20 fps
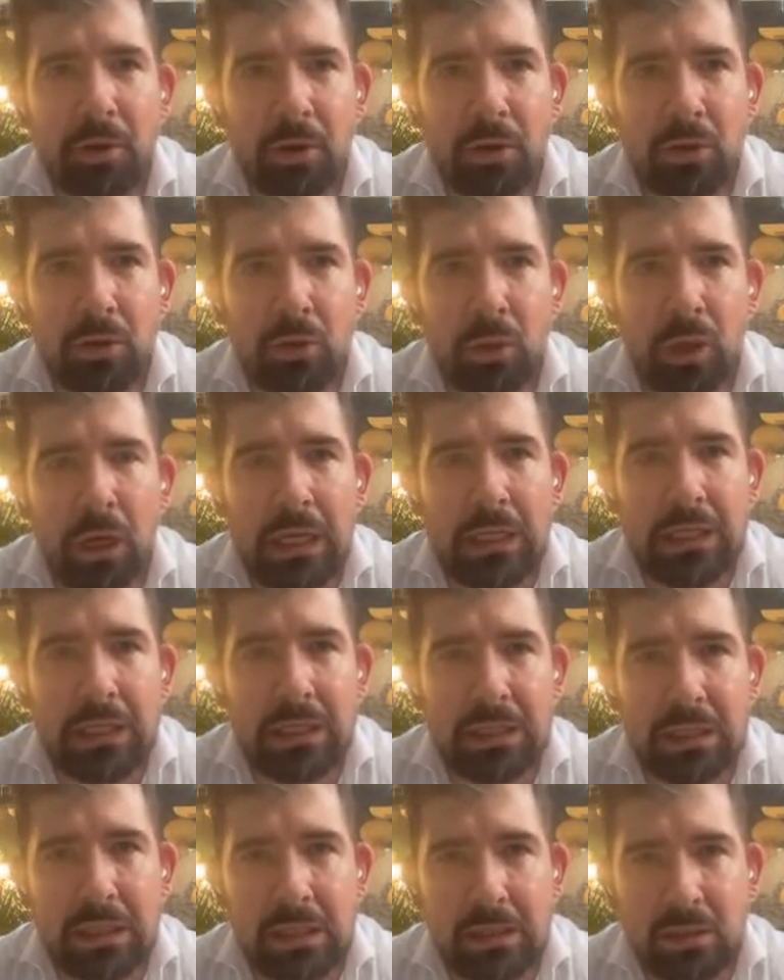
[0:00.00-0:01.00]
available on 2
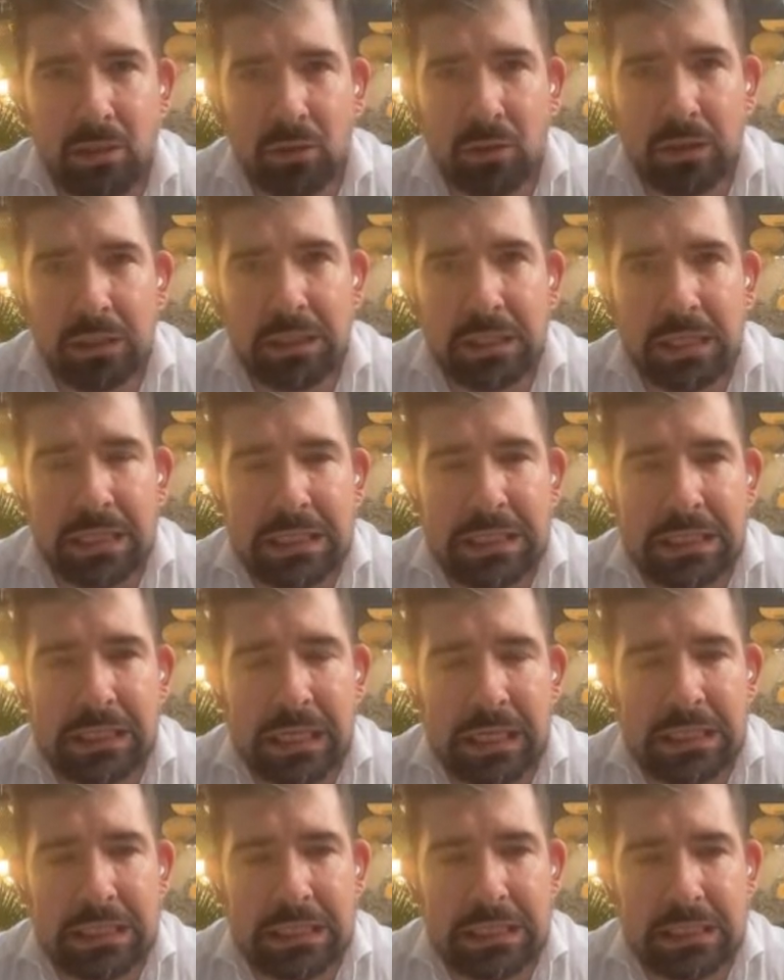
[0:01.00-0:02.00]
licenses, on the
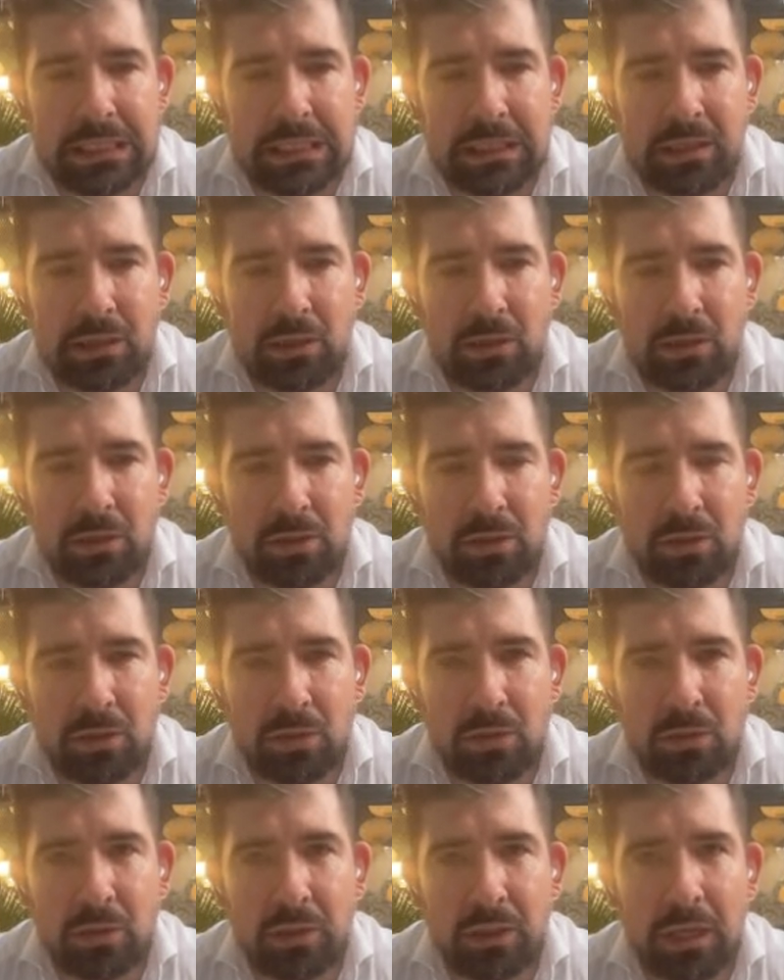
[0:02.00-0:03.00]
SISEC license and also
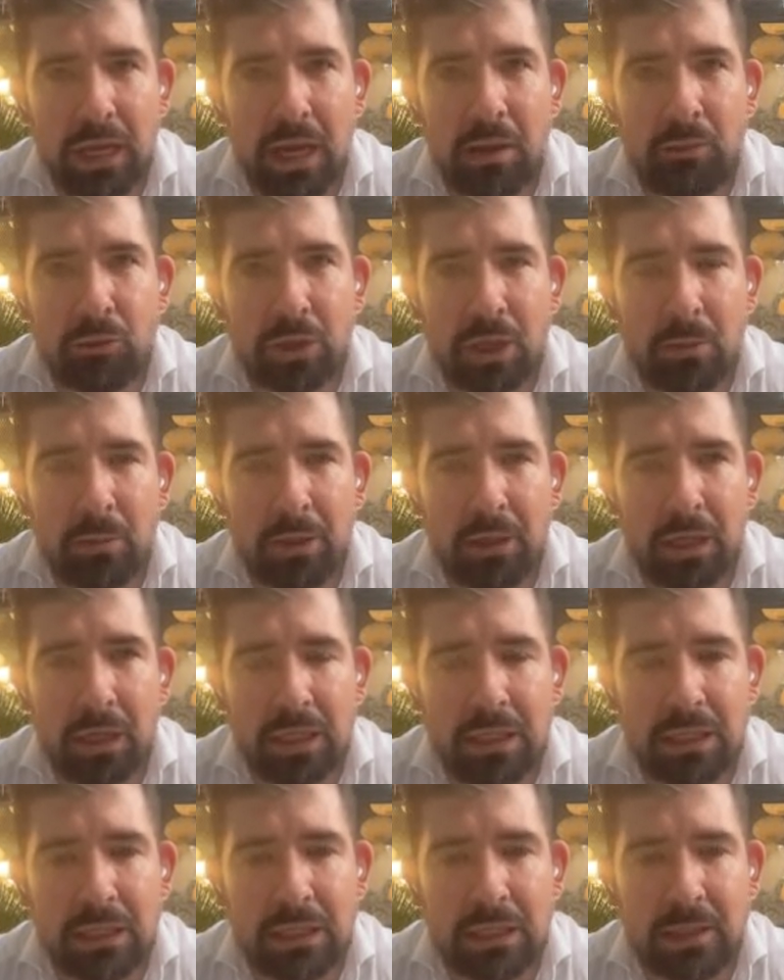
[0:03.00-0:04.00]
on the Abu Dhabi
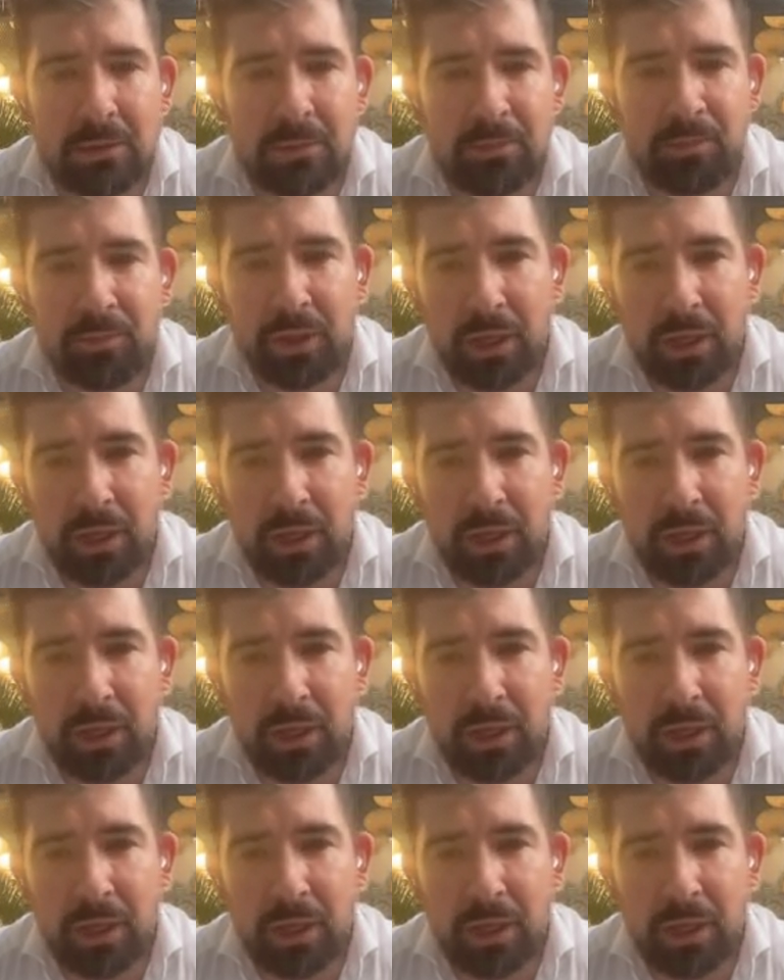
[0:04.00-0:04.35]
license.